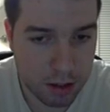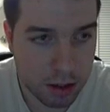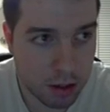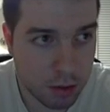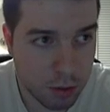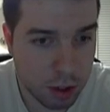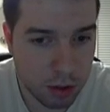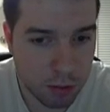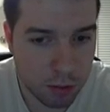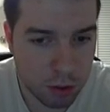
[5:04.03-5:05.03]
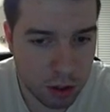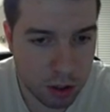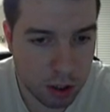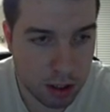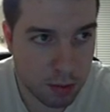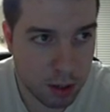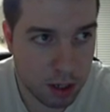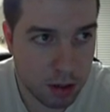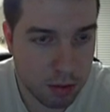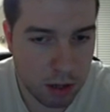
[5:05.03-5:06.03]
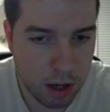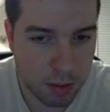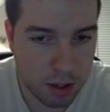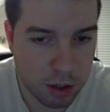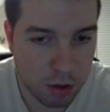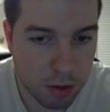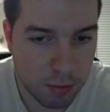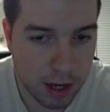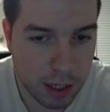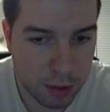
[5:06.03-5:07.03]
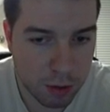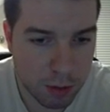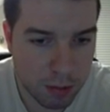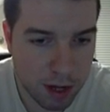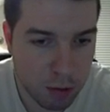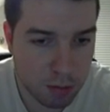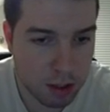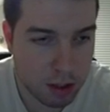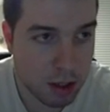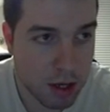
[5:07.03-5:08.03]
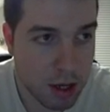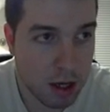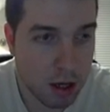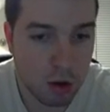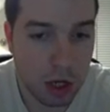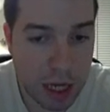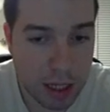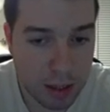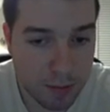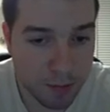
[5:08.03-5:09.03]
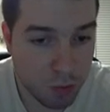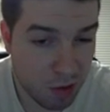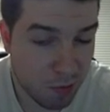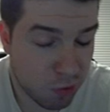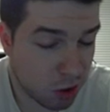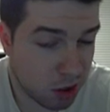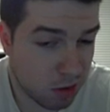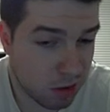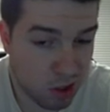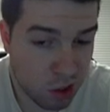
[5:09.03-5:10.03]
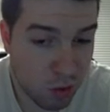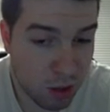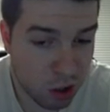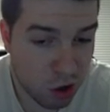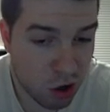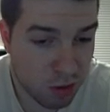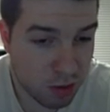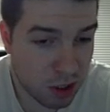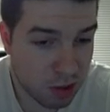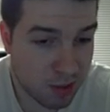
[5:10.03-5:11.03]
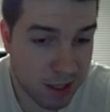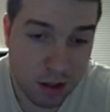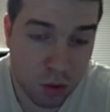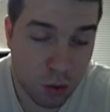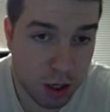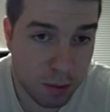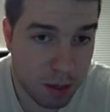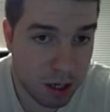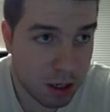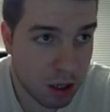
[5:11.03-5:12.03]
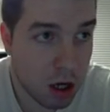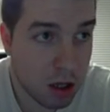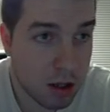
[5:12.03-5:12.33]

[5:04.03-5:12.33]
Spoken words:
in a really good position as well. I mean, they're gonna flash for him now, but he only gets info that there's no one long, which doesn't really mean a lot.